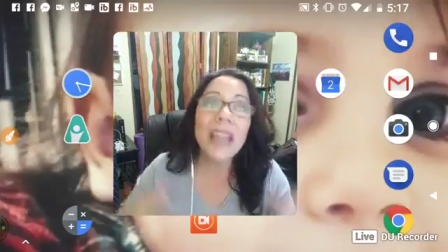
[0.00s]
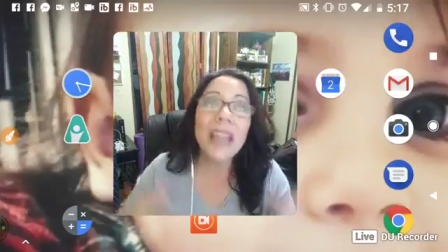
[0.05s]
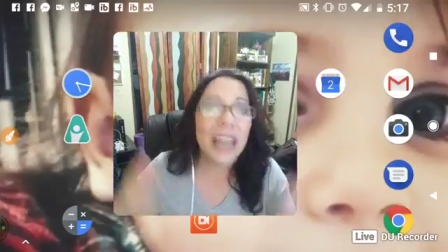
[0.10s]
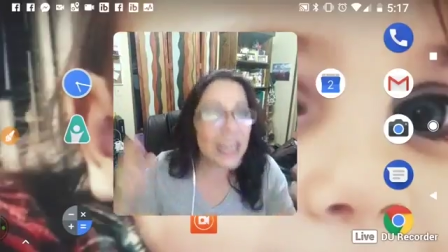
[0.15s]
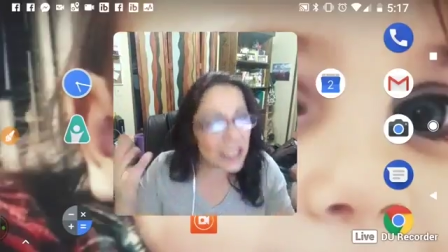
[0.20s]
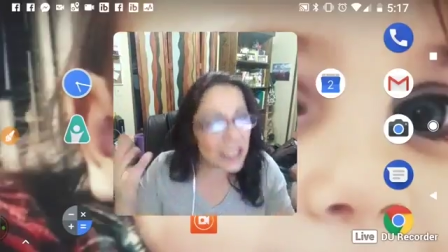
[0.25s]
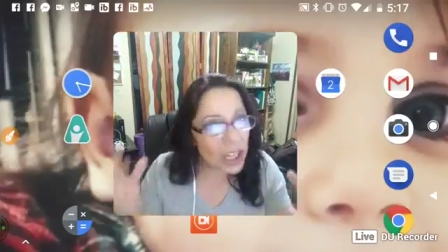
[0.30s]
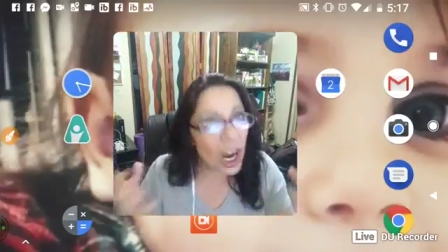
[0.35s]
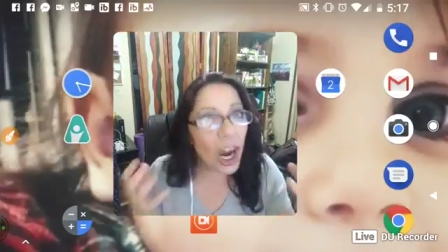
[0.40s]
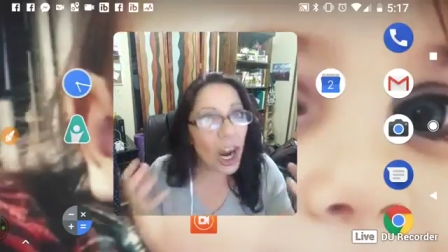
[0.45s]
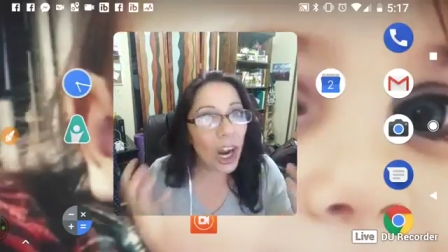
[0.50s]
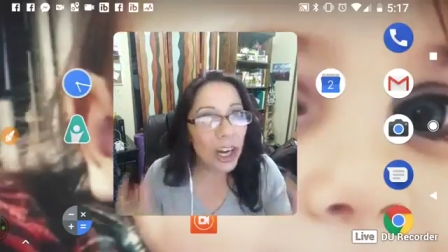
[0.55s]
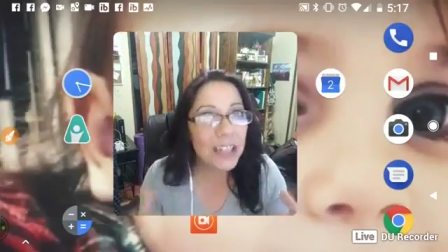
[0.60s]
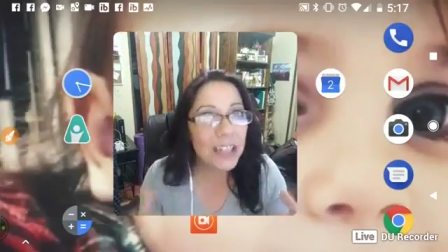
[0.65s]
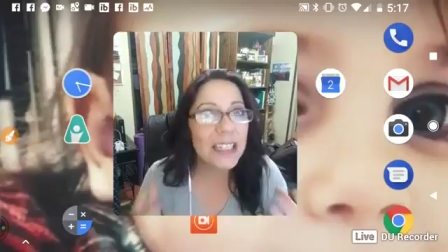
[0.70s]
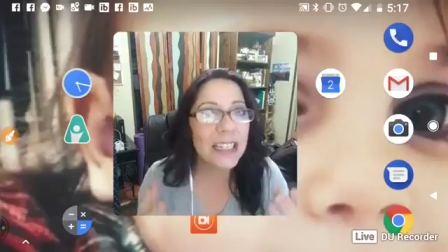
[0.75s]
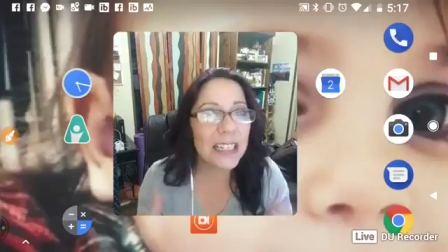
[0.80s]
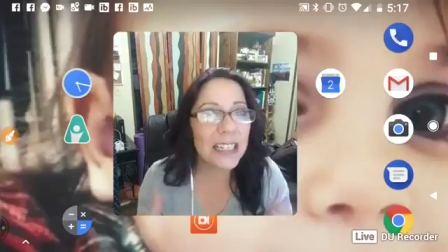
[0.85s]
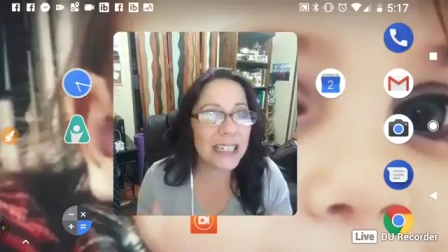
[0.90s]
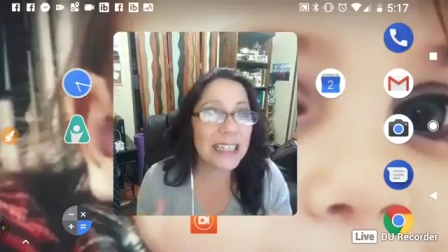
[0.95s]
It's hard
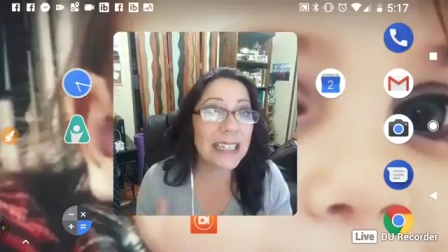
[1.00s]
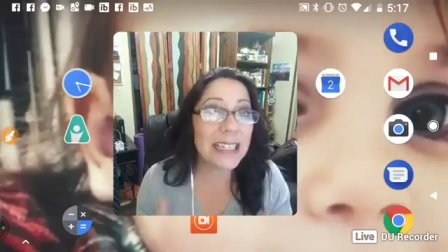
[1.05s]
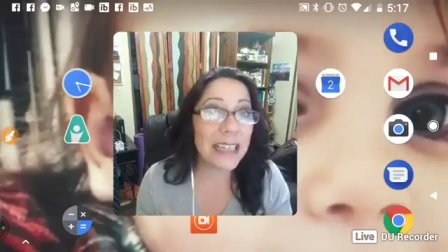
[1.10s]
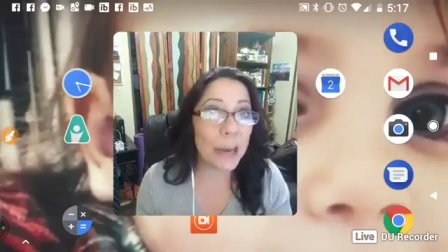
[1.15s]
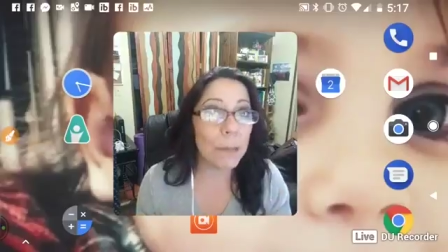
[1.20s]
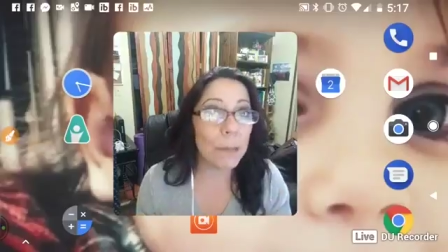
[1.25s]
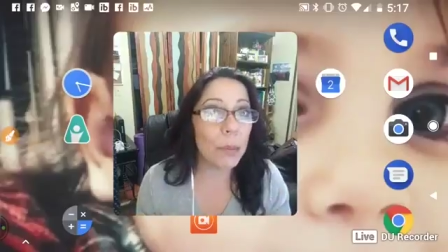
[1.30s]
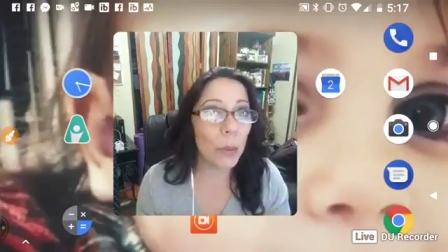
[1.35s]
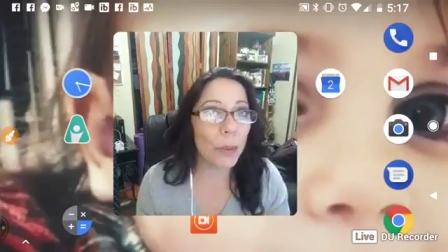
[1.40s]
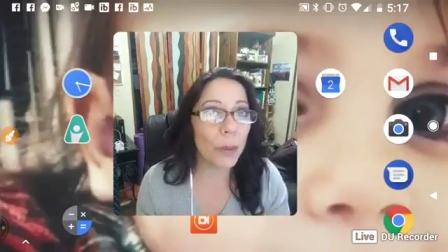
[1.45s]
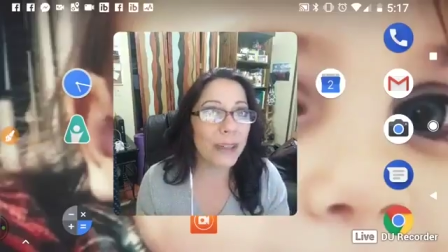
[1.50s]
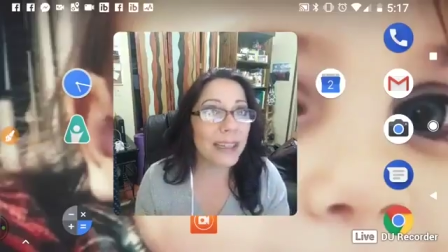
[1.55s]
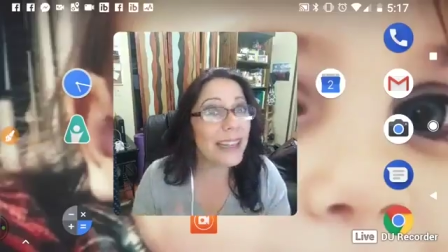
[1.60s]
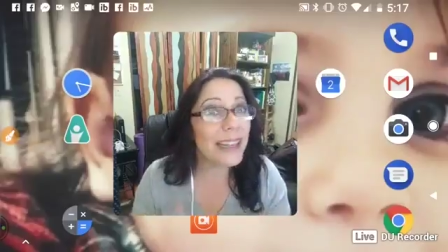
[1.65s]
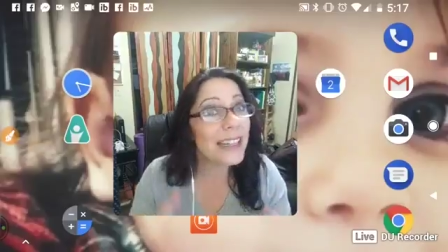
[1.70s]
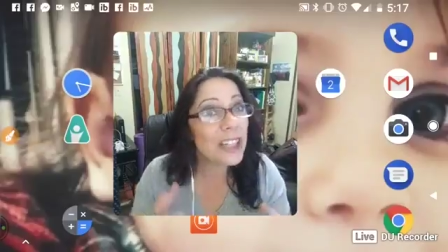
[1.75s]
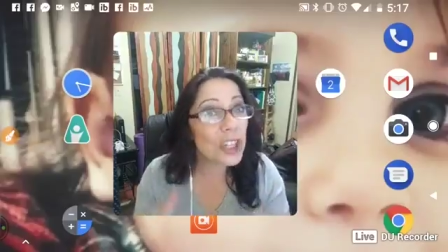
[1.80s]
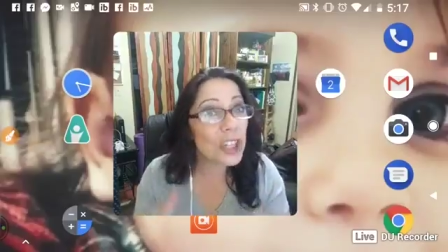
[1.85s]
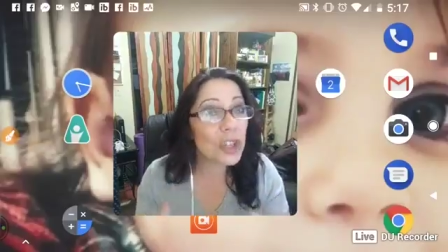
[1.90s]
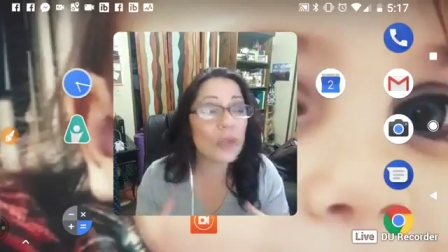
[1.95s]
to get to that point.
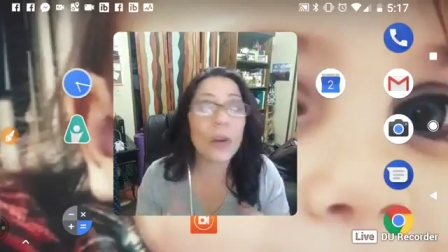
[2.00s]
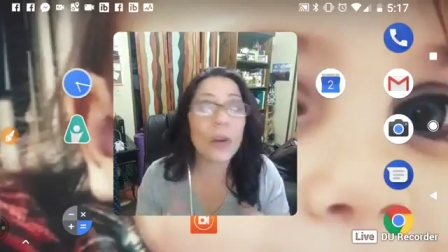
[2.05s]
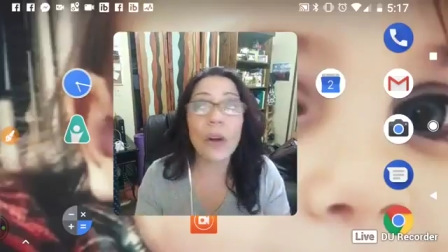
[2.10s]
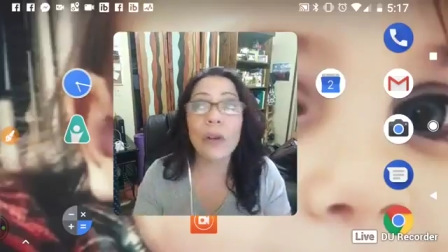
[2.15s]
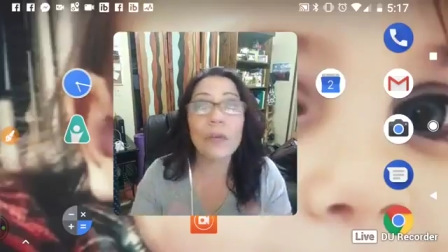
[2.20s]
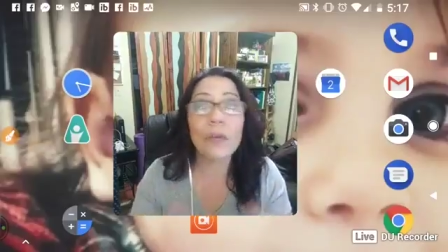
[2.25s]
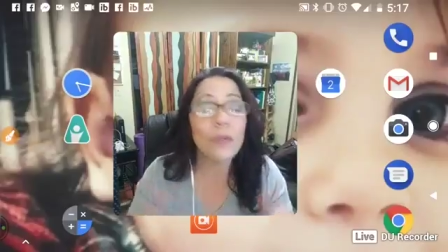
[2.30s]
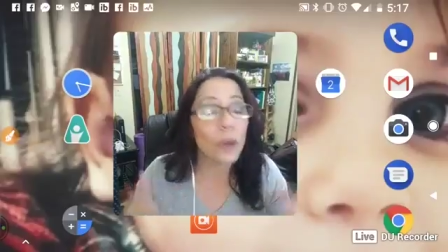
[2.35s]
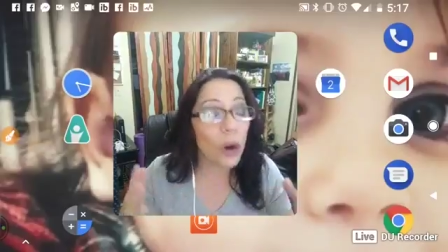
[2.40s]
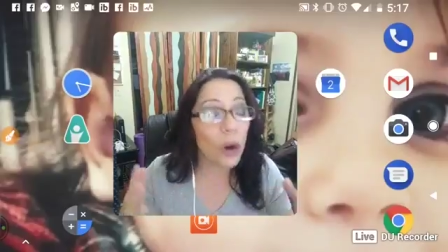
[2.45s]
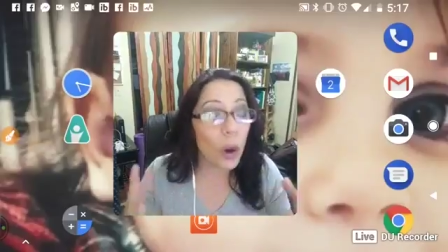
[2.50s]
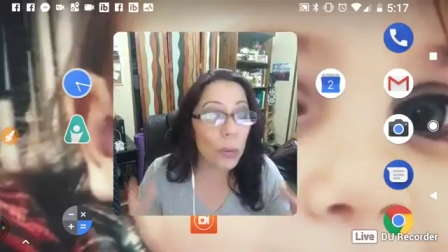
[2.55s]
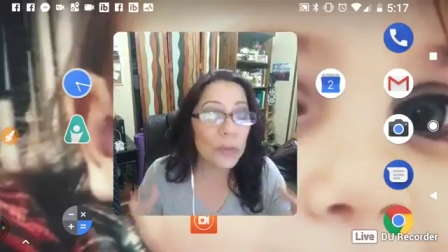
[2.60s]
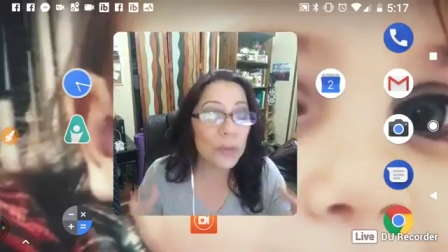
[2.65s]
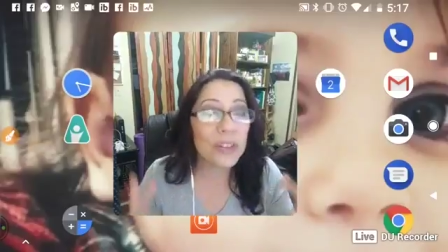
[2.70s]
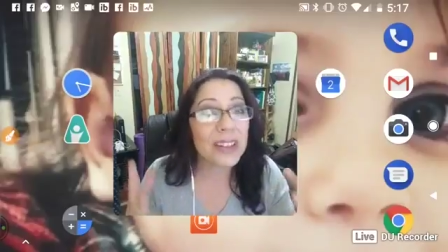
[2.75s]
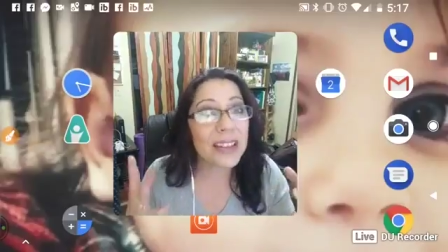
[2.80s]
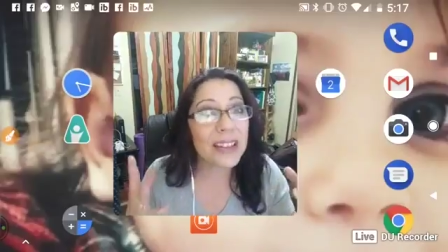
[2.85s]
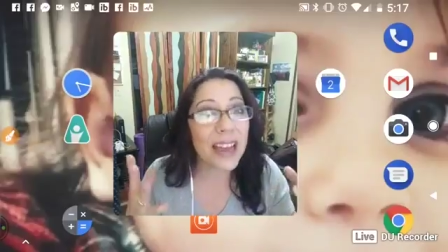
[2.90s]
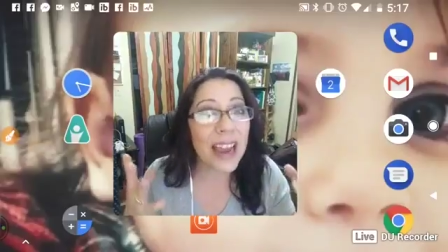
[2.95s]
It's a struggle for
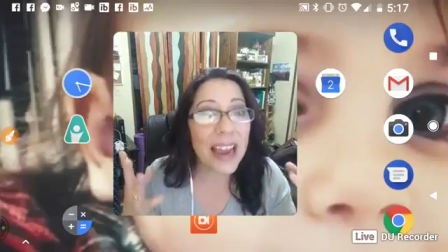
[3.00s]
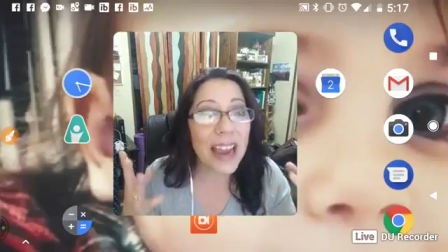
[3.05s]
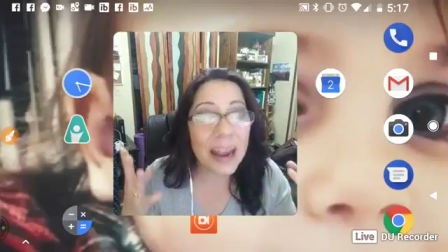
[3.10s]
almost